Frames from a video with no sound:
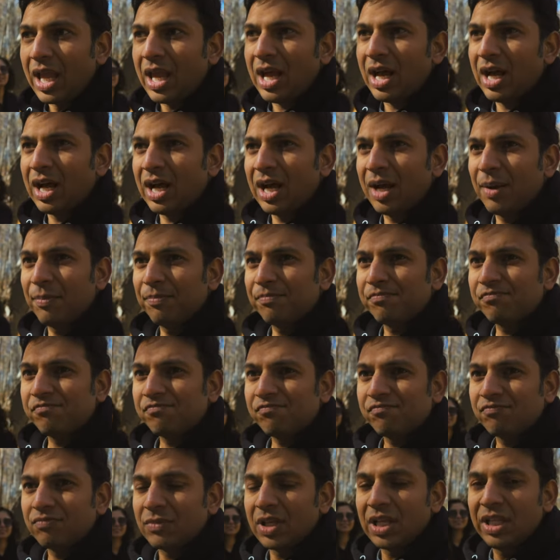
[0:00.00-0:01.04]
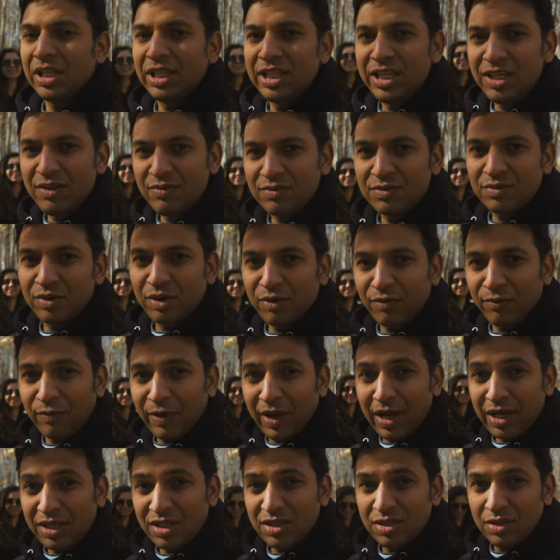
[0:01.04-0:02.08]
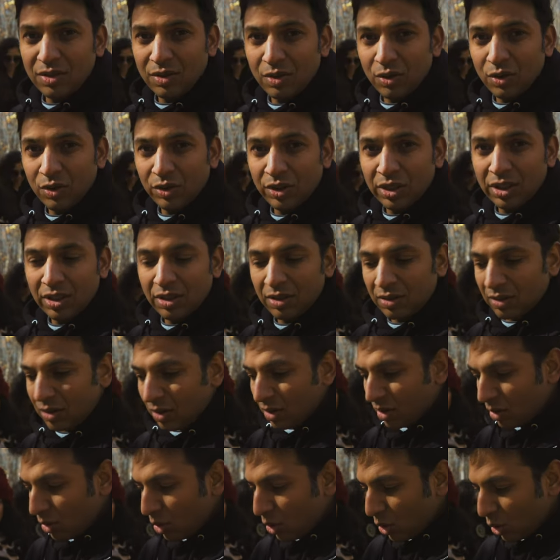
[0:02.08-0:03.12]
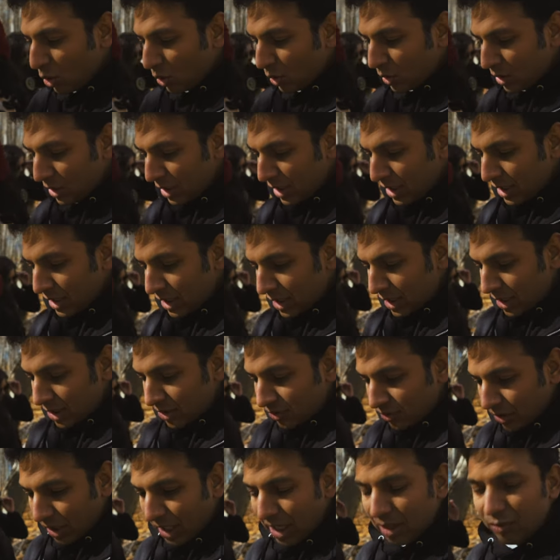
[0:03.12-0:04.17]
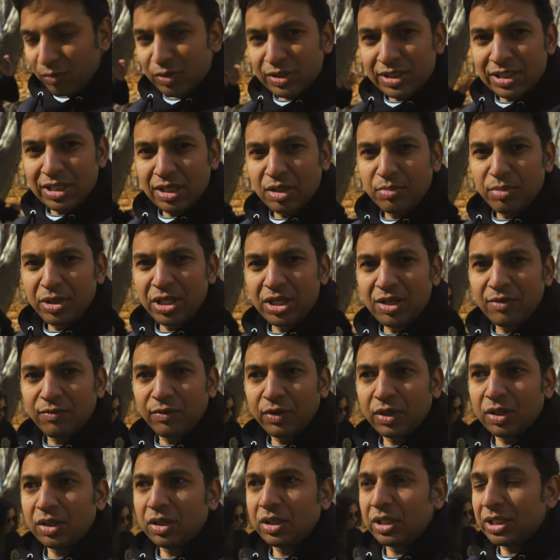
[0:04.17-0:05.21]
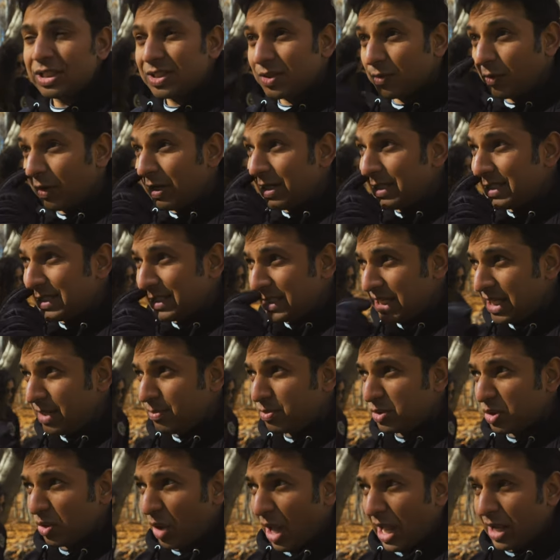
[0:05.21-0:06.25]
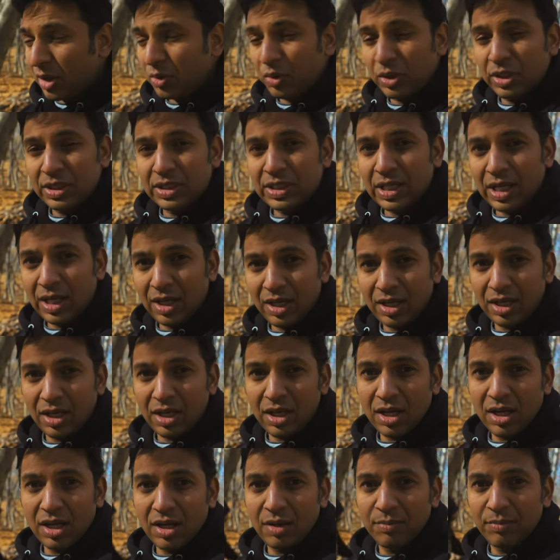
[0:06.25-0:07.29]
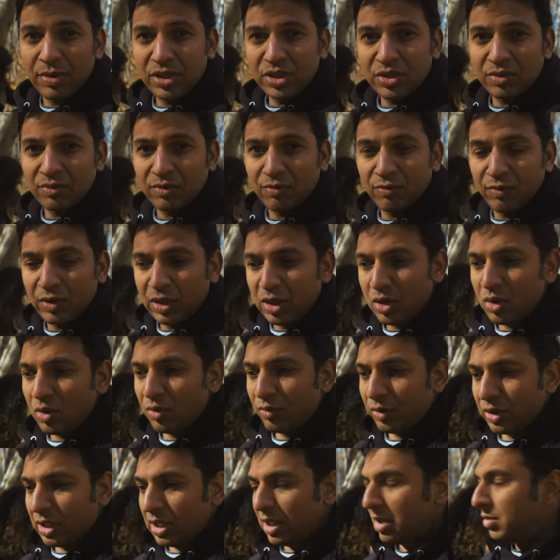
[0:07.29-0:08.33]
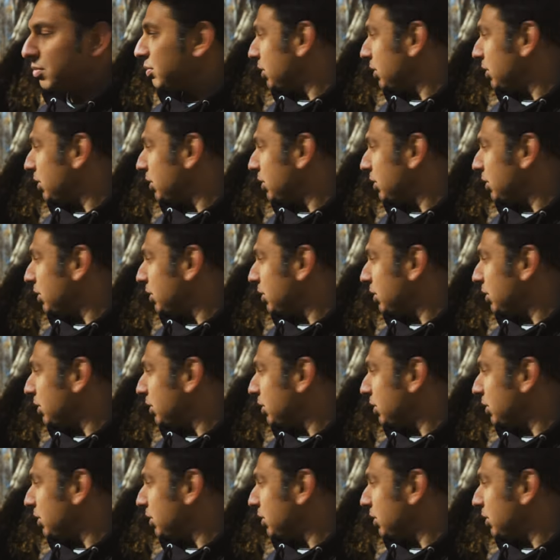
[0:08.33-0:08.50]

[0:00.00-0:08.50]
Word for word: Um, the leaves were wet, so the, the whole trail was a little bit difficult. It's very steep, so I couldn't take uh, much of the video over there,